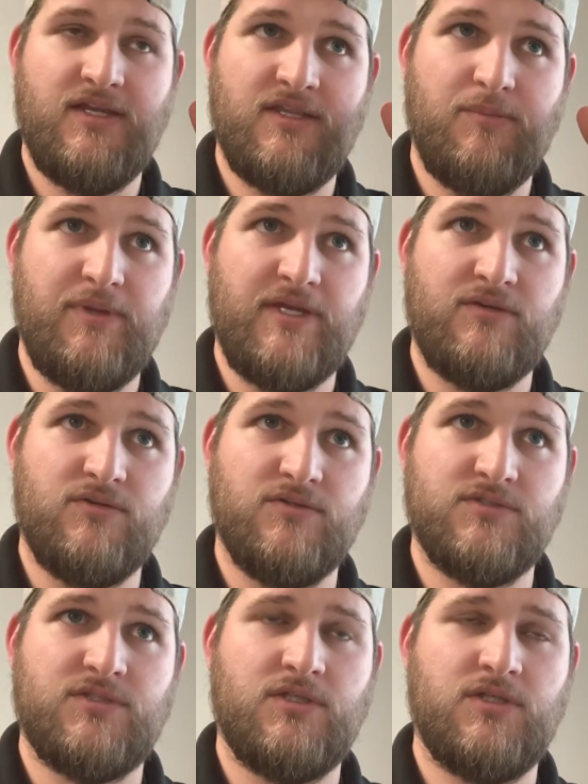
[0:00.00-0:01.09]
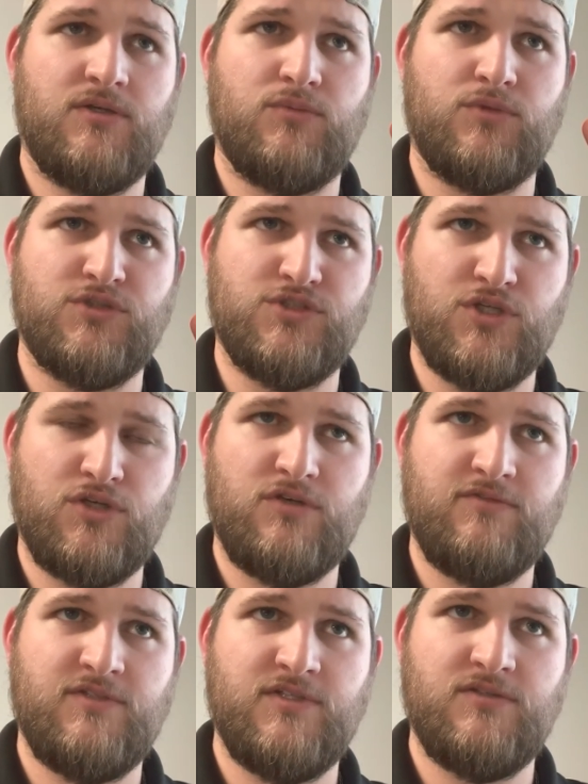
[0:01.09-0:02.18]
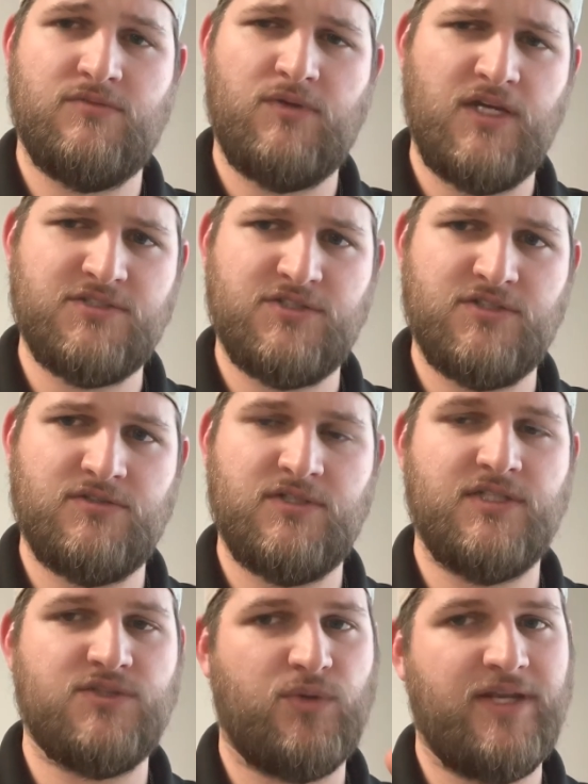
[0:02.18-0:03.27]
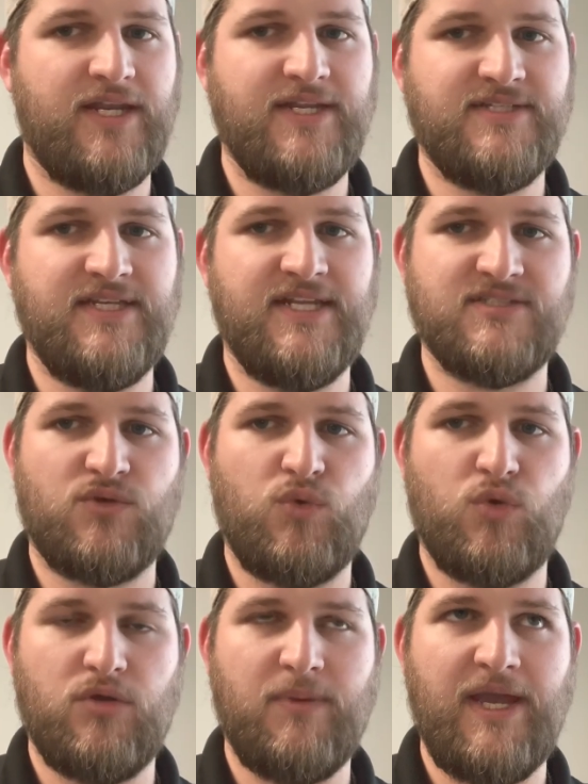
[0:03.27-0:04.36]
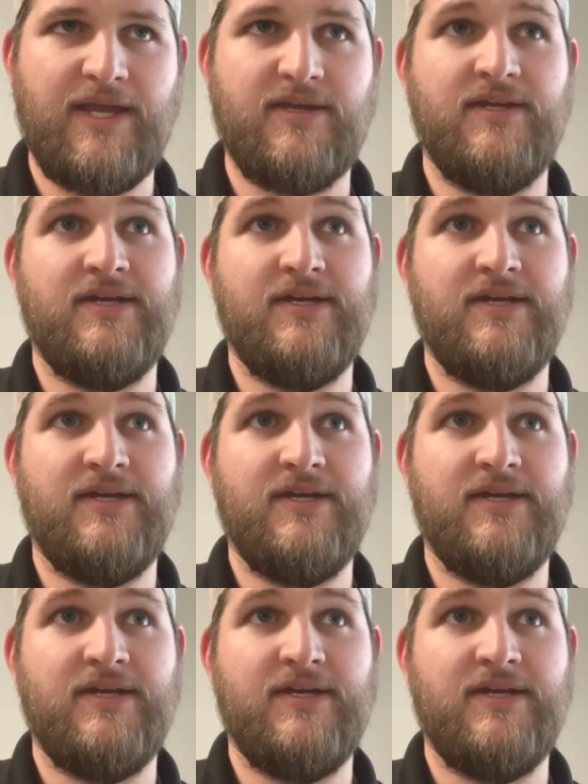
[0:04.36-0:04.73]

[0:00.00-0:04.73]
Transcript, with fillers: the Bengals reserved roster in 2019 as a cornerback,